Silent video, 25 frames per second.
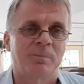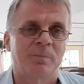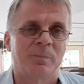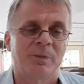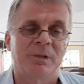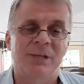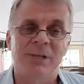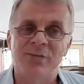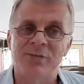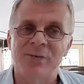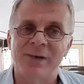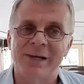
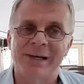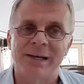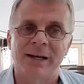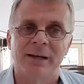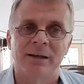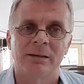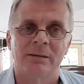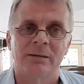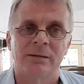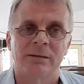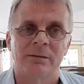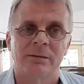
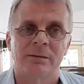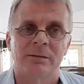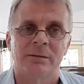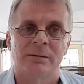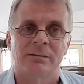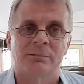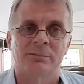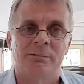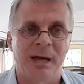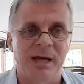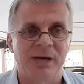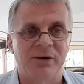difficult,
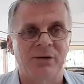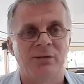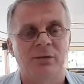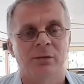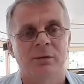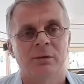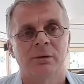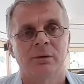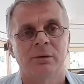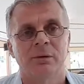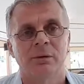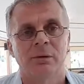
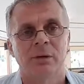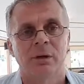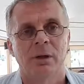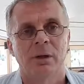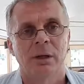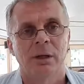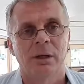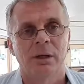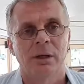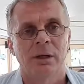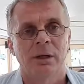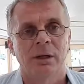painful,
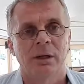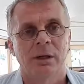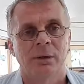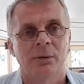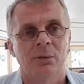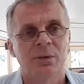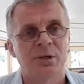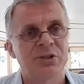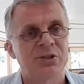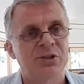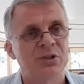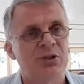
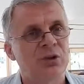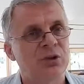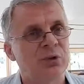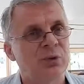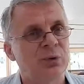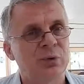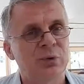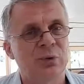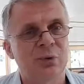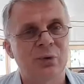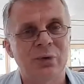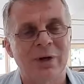which you
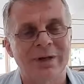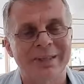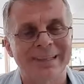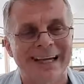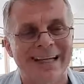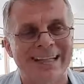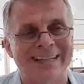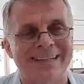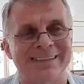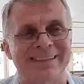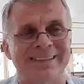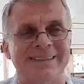do not
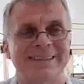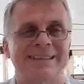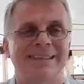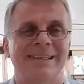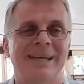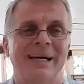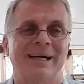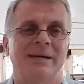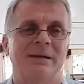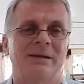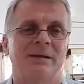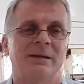
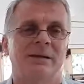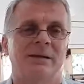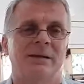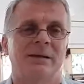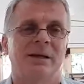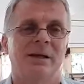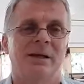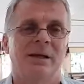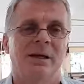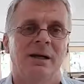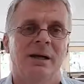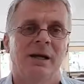understand.
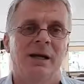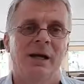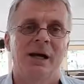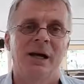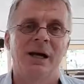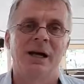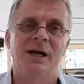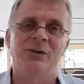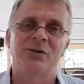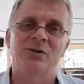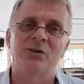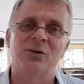
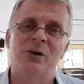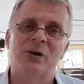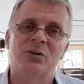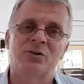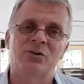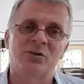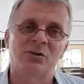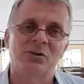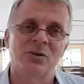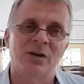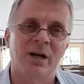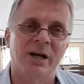And you are
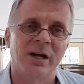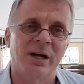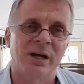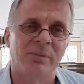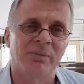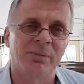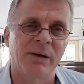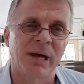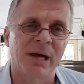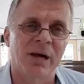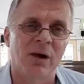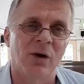trying
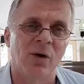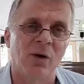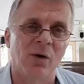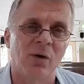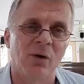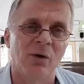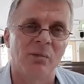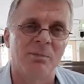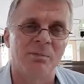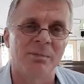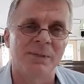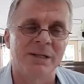by
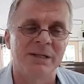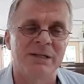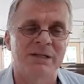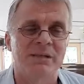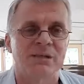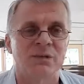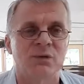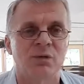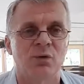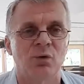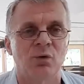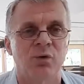all
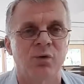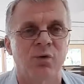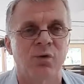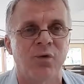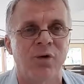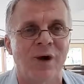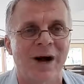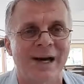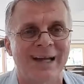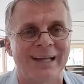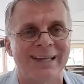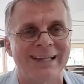means to
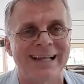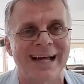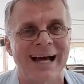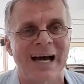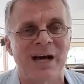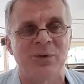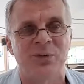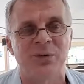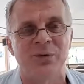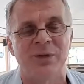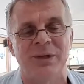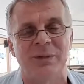find
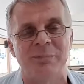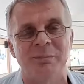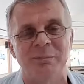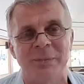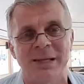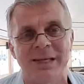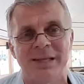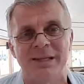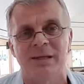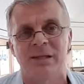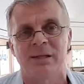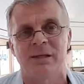out the
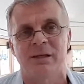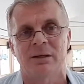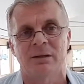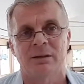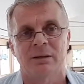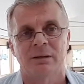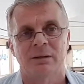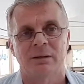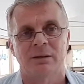meaning.